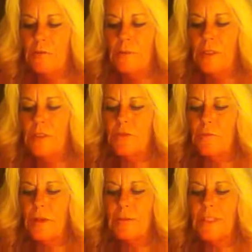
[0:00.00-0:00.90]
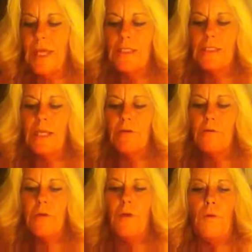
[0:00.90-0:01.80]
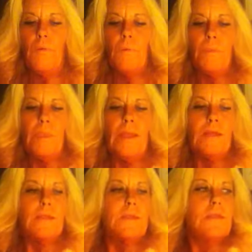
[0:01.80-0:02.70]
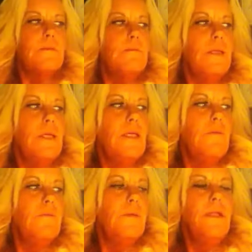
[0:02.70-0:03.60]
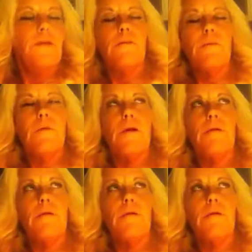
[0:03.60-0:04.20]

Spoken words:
to be his new baby's auntie. Now, to me, being a new